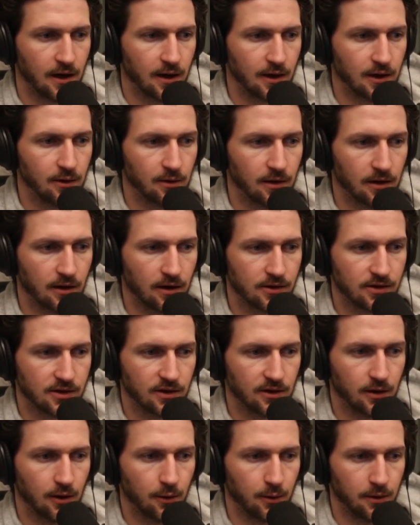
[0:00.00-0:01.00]
You can also
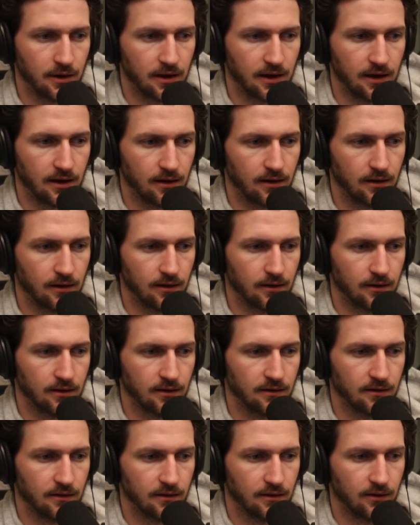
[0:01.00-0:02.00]
go in here
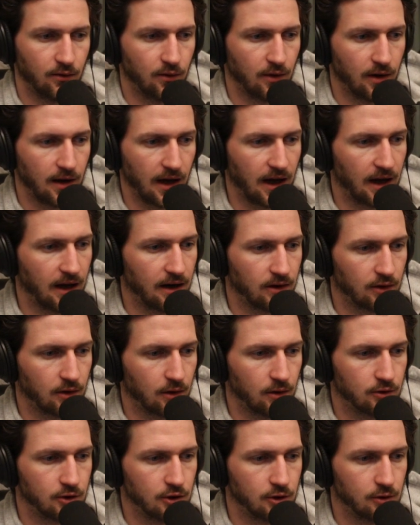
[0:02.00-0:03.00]
and
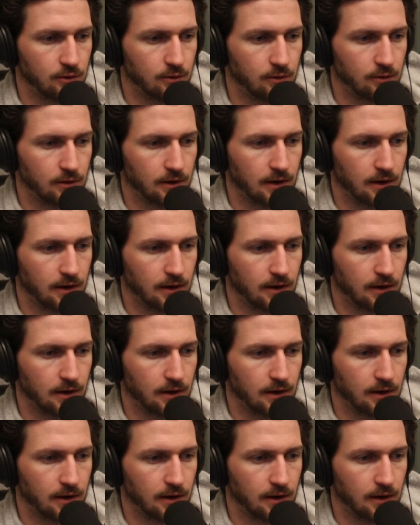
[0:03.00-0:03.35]
go to